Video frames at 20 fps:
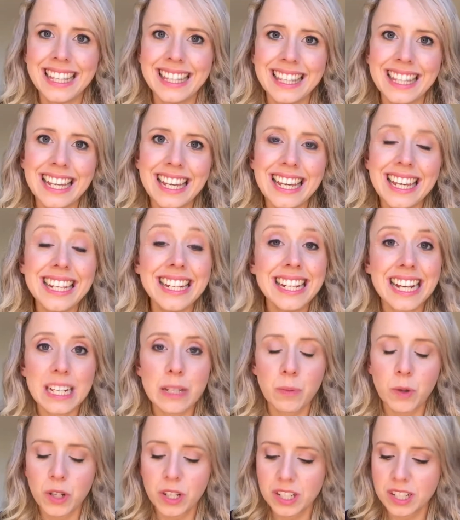The next
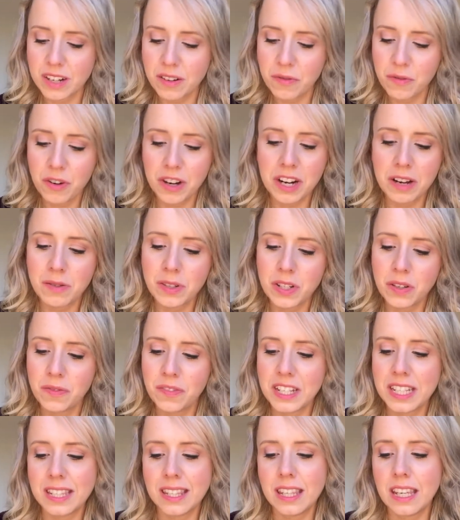product I've run out of
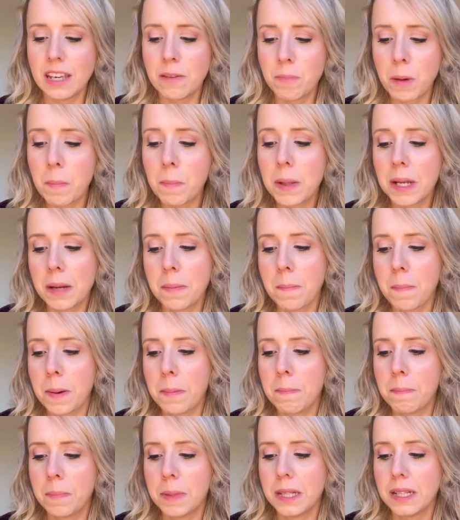is the Bumble and
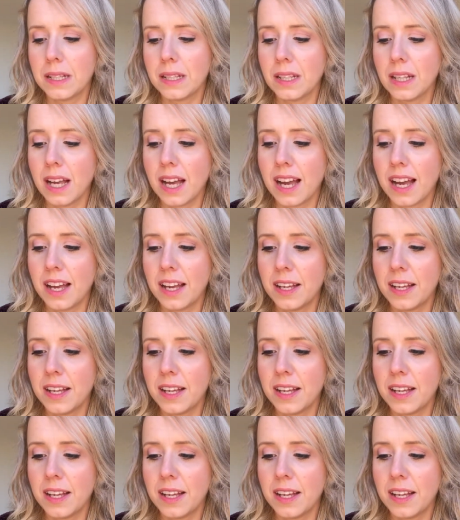Bumble